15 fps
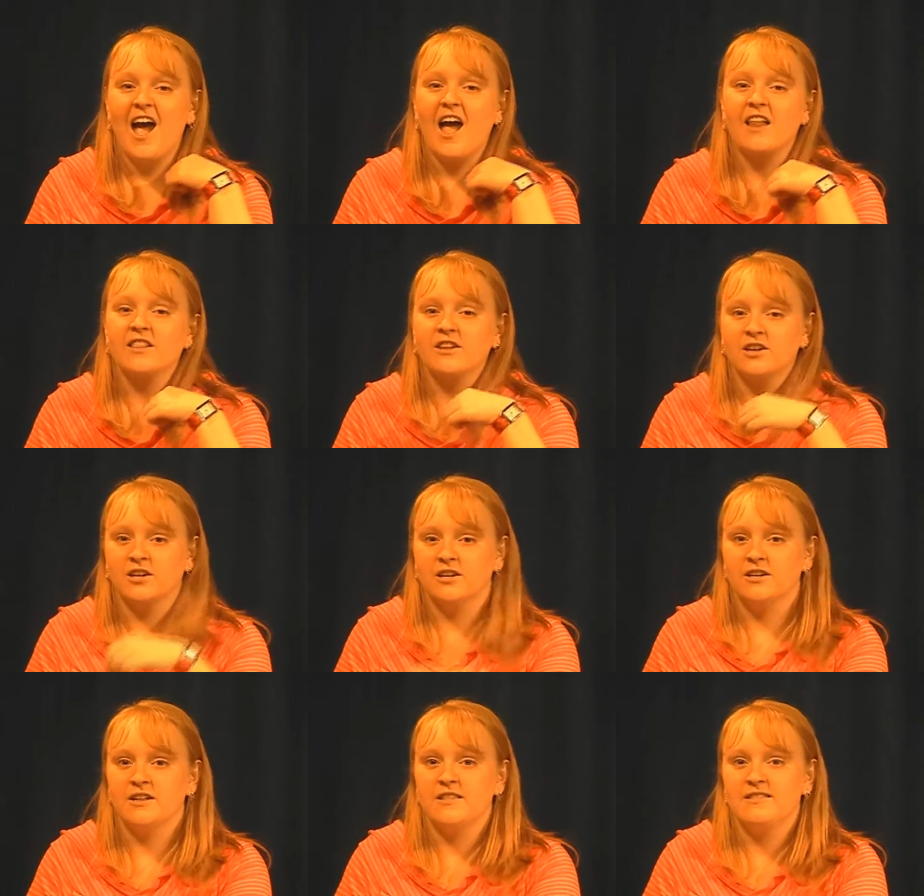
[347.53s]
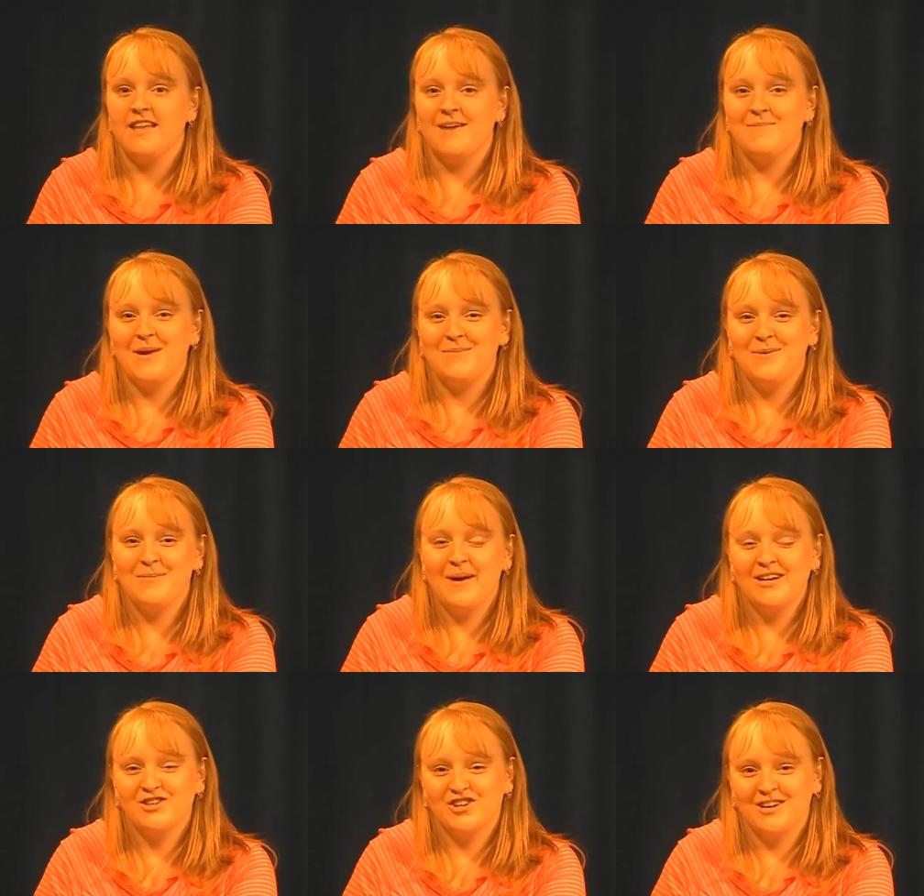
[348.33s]
and learned that maybe
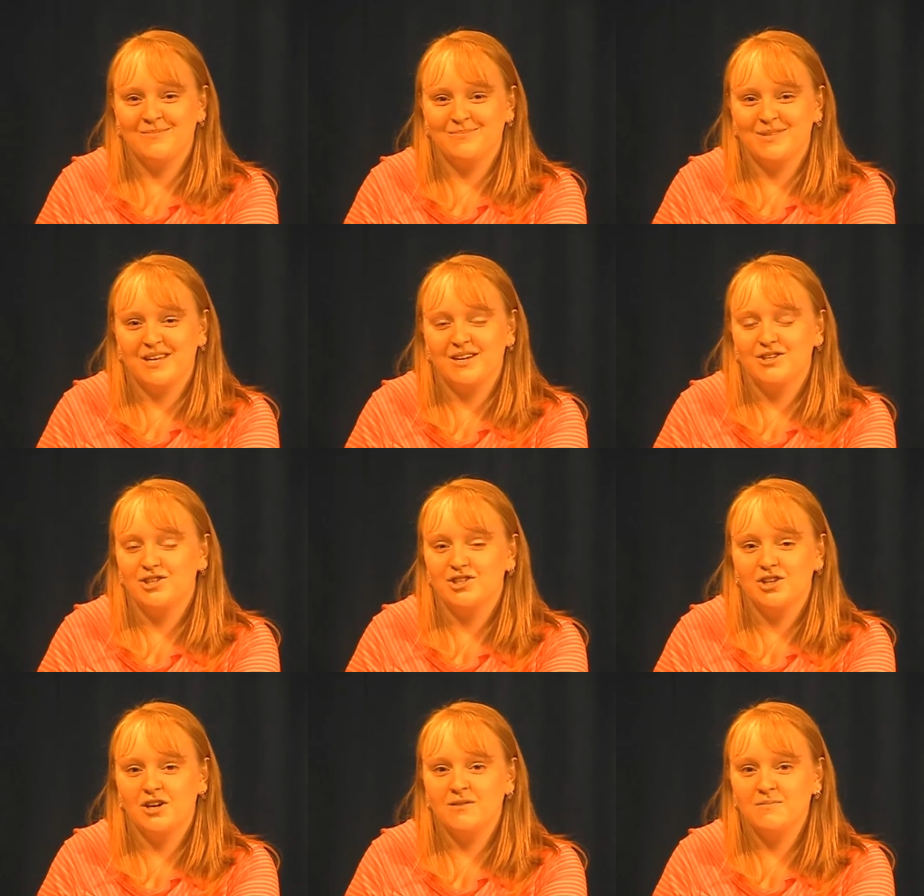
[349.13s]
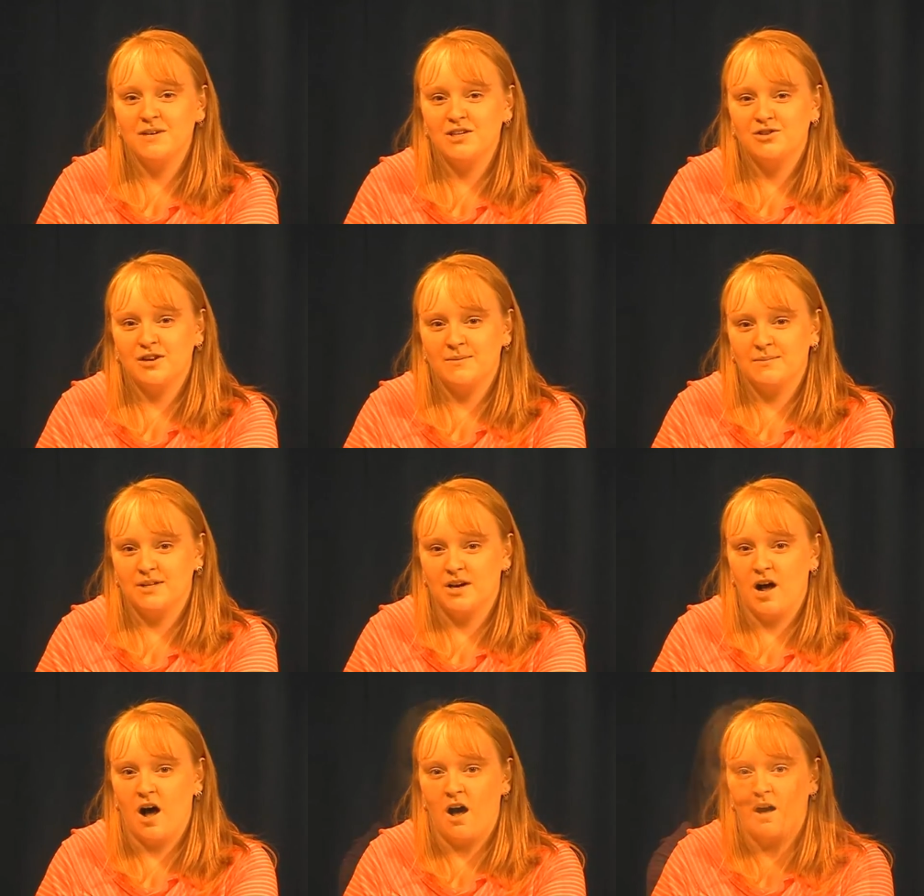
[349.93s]
my dreams shouldn't be dreams
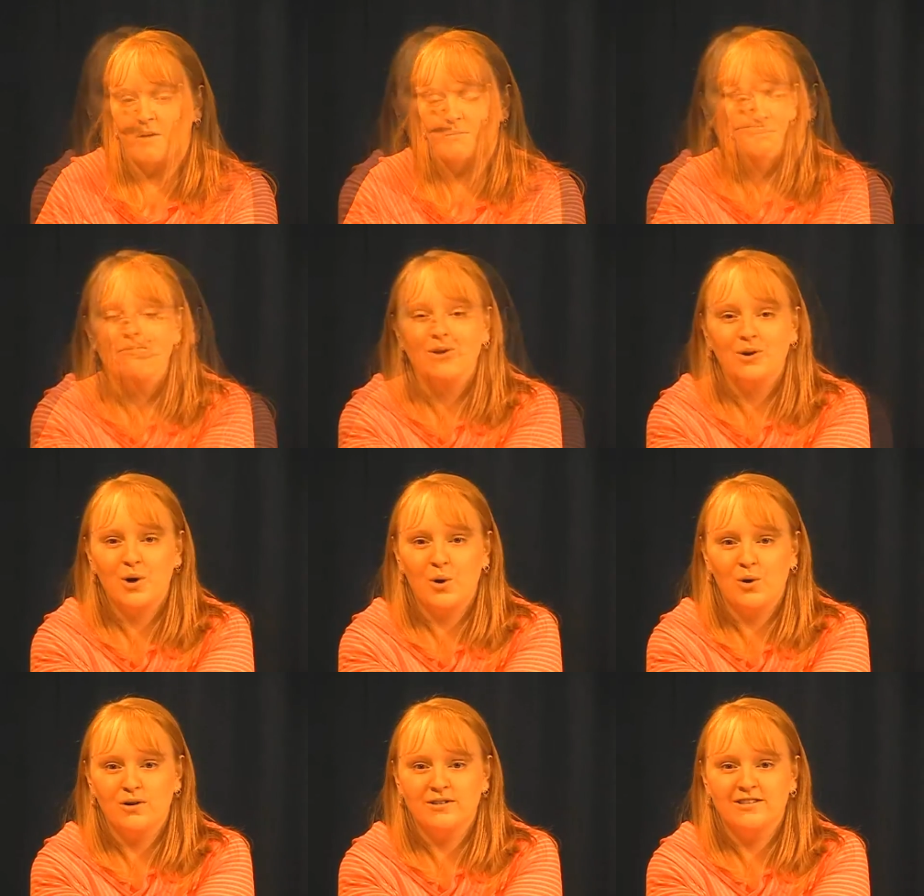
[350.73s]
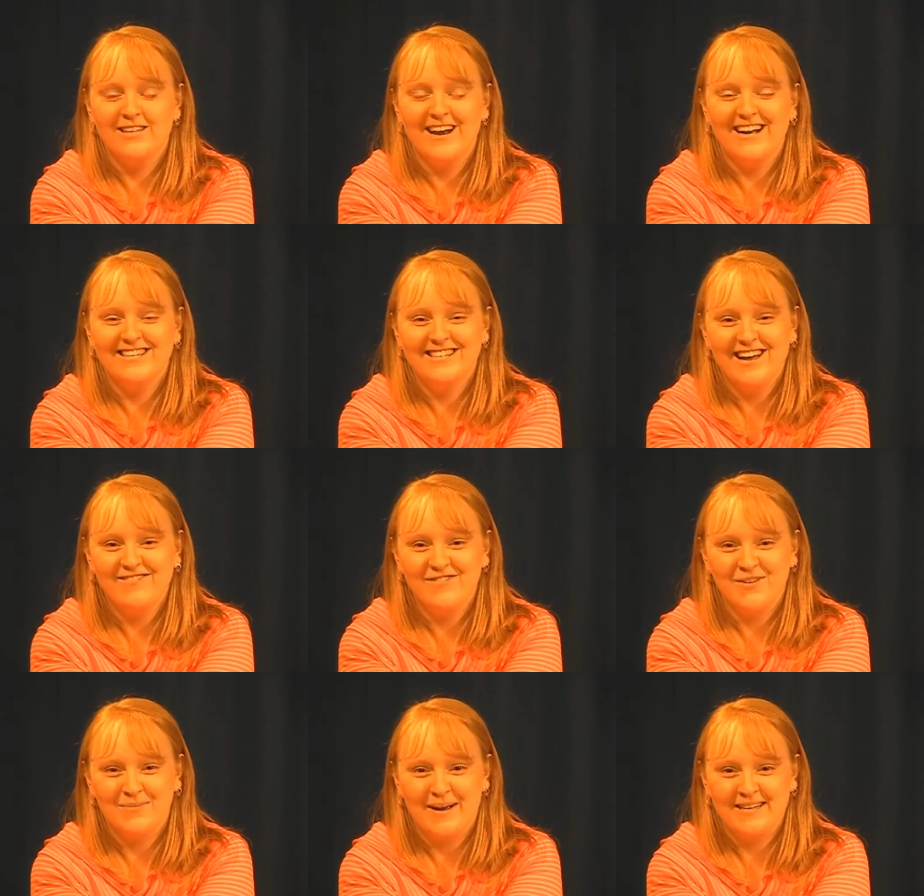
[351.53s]
at all, but goals that I
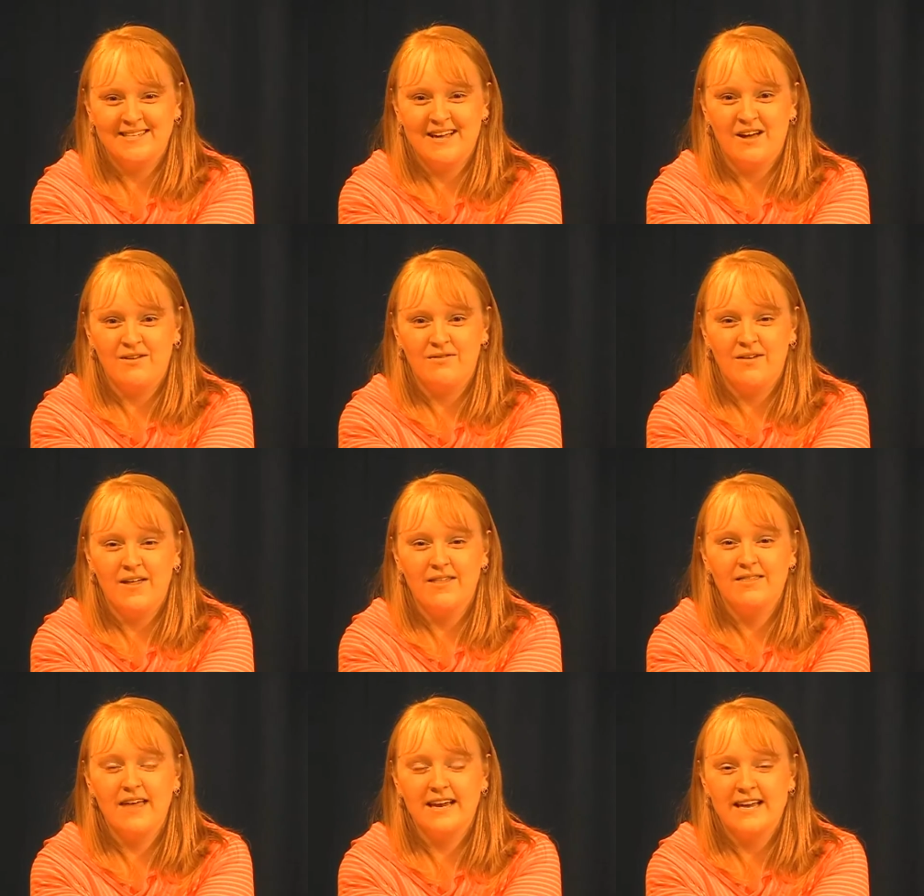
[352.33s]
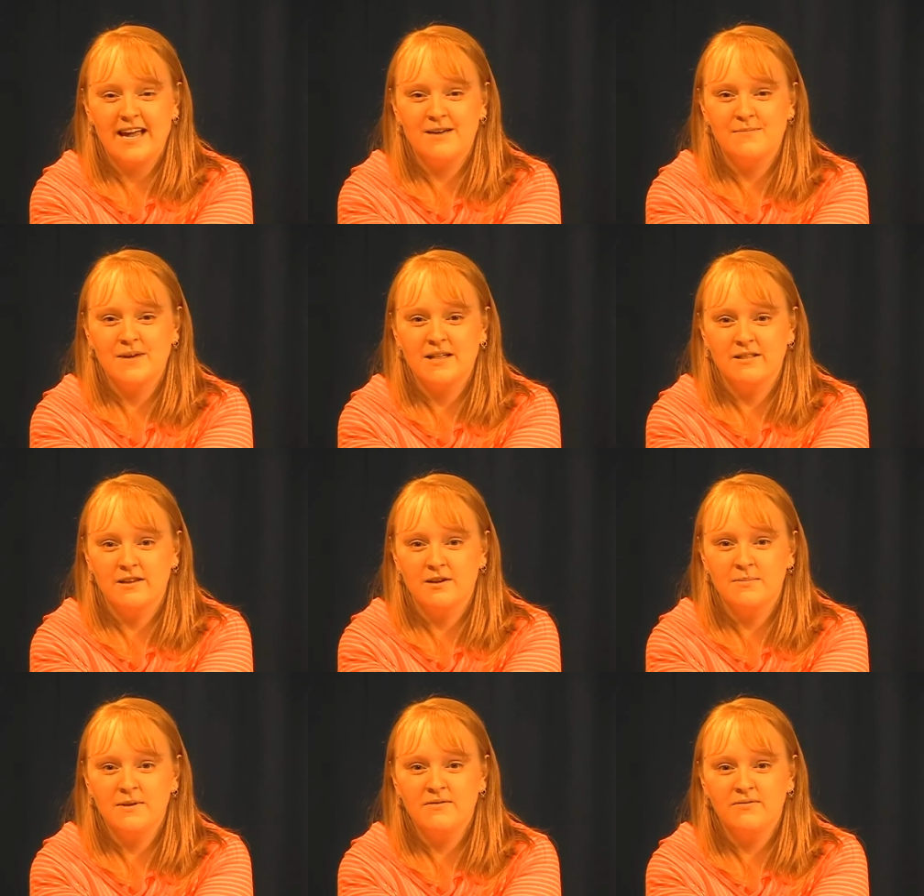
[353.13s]
set for myself that take me a
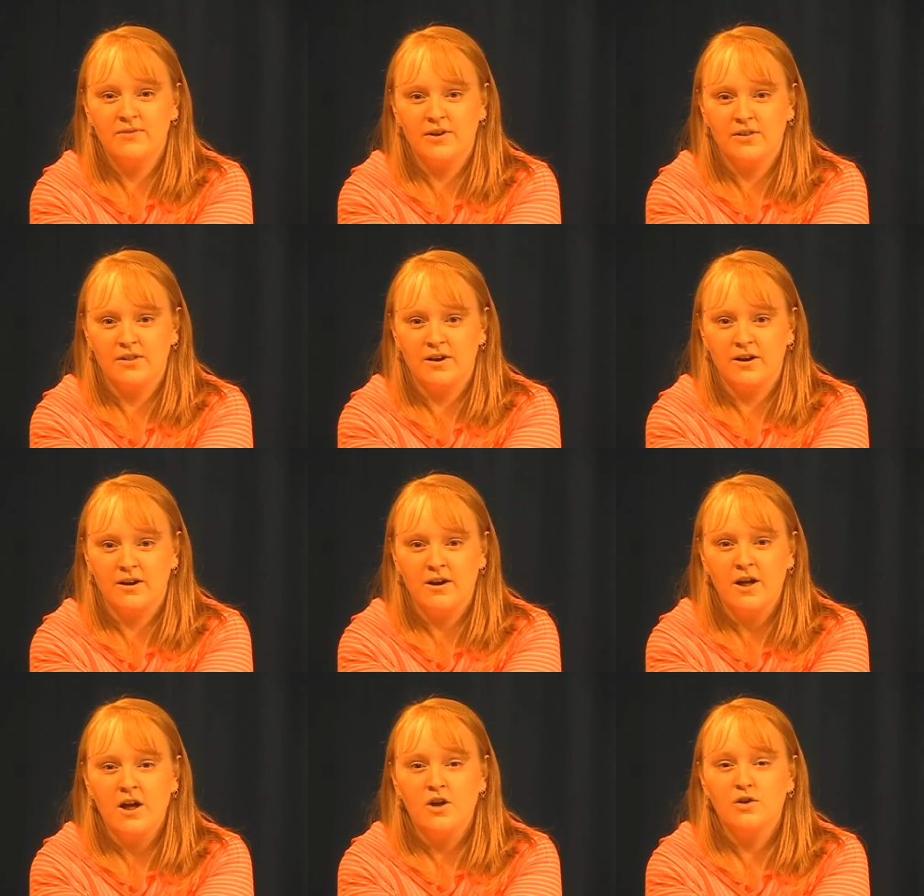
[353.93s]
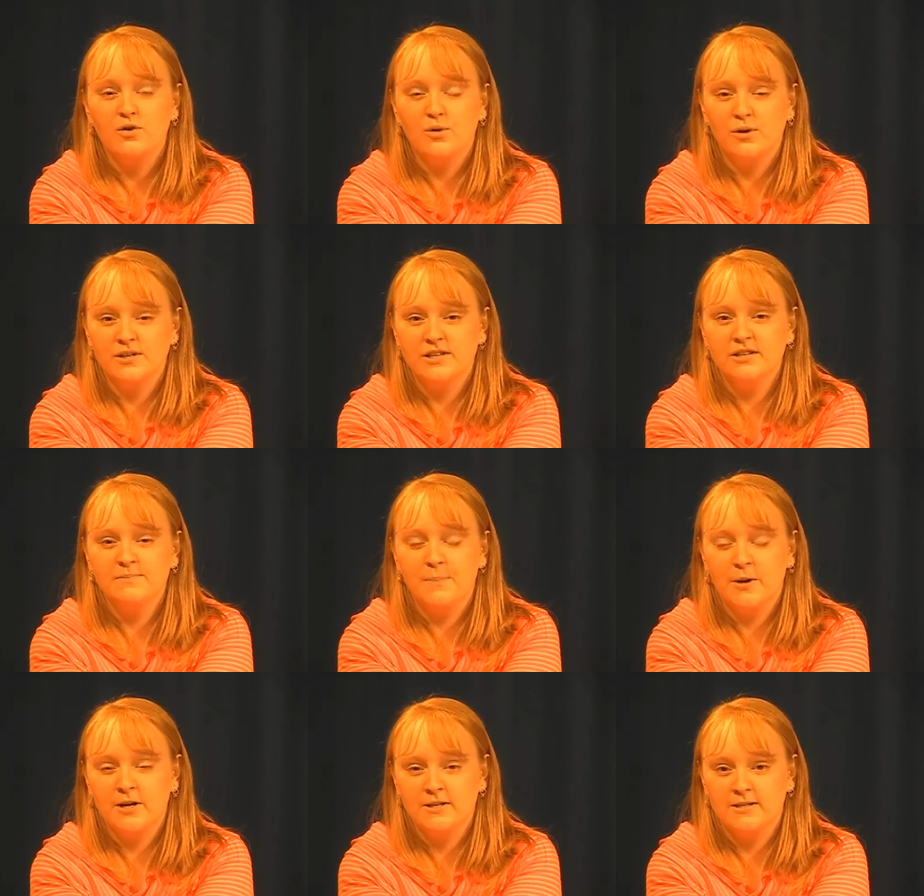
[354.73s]
little bit further towards a
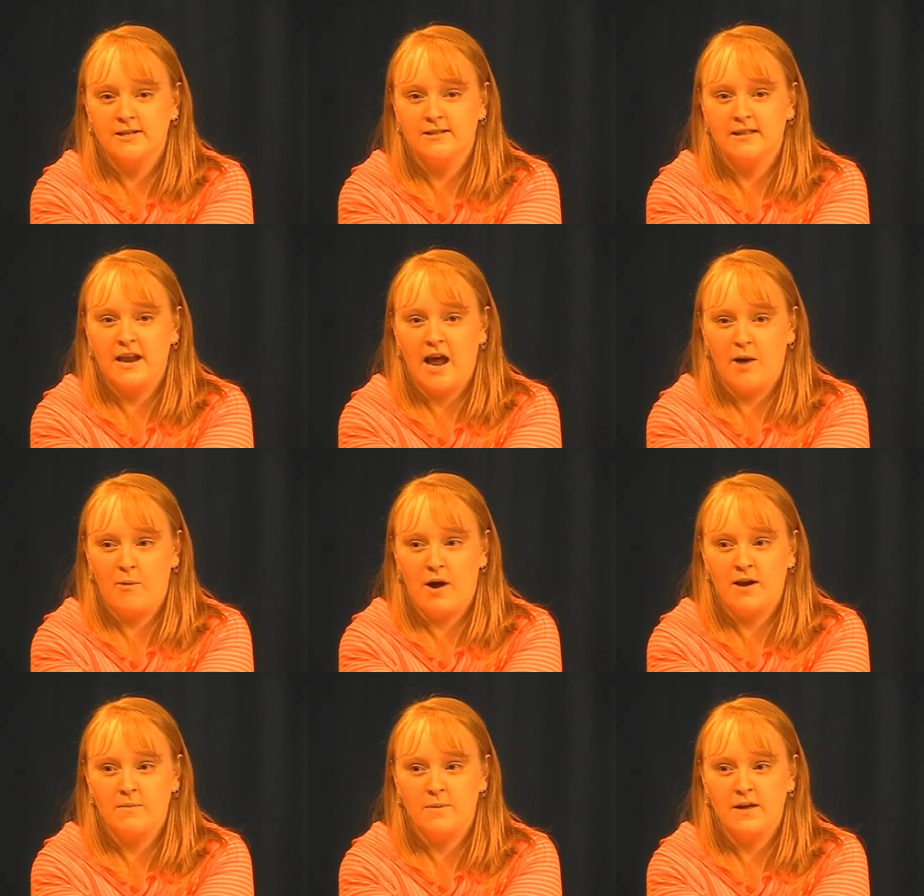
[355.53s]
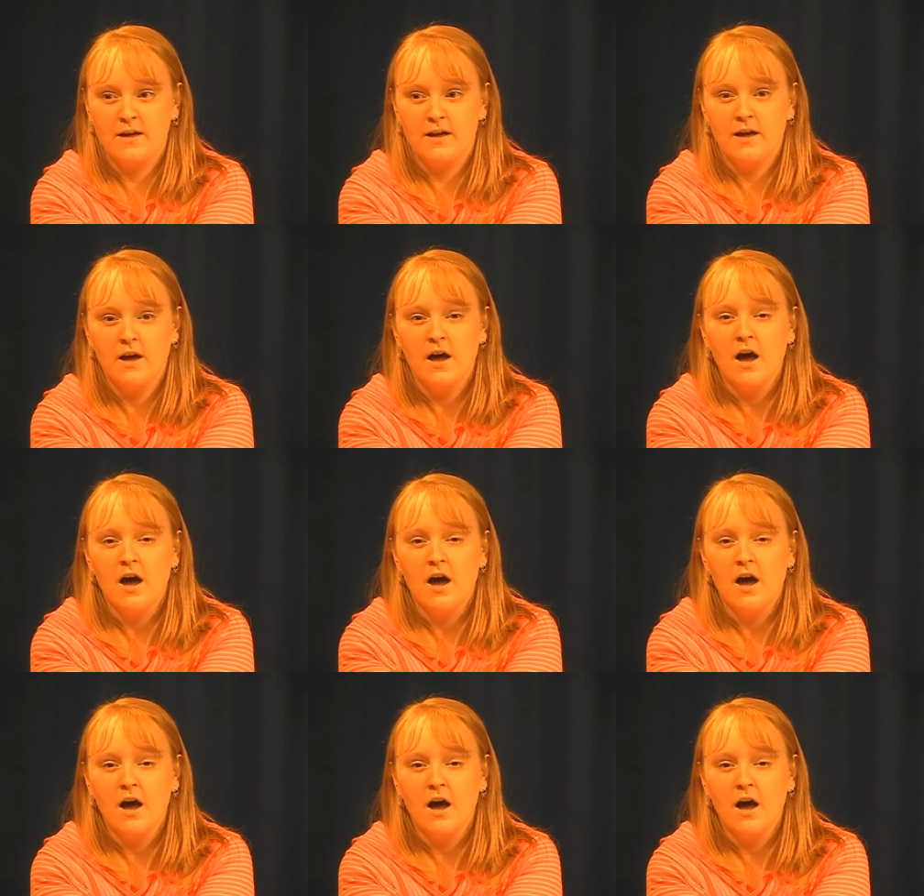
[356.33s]
person that I want to be,